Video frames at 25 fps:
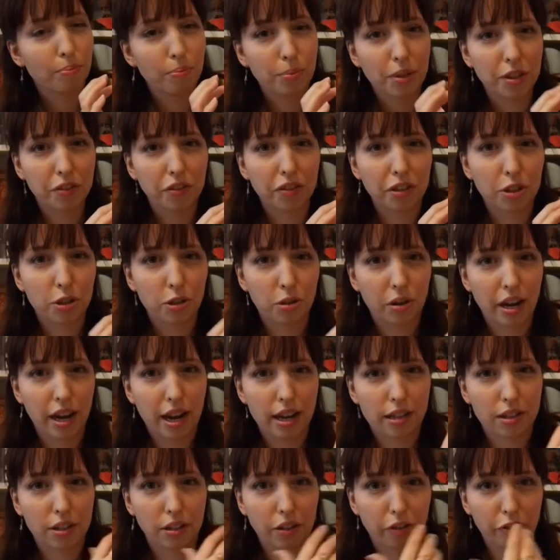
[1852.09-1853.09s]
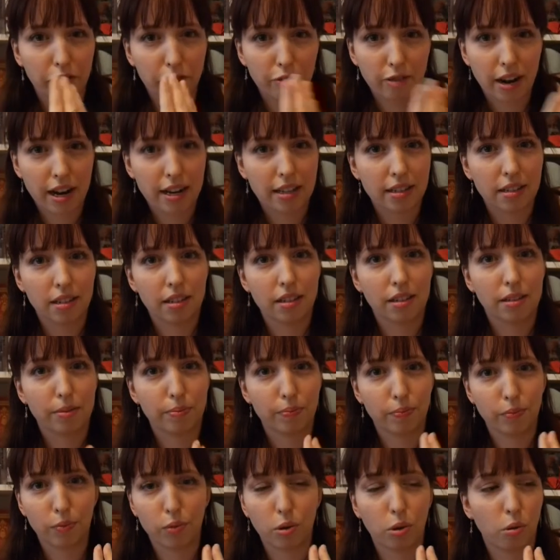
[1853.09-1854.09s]
bit of a trace of
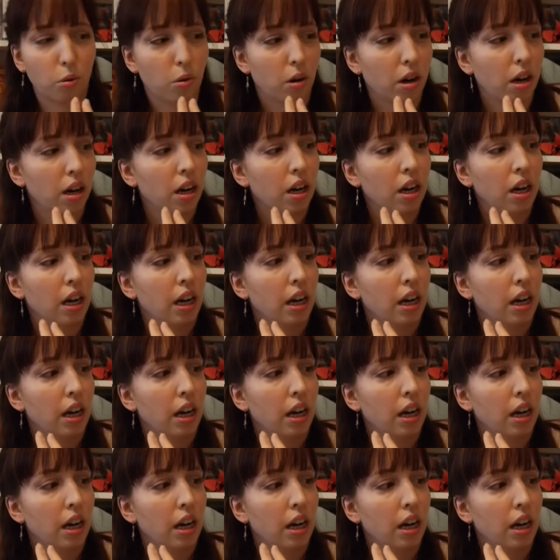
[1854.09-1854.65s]
racism or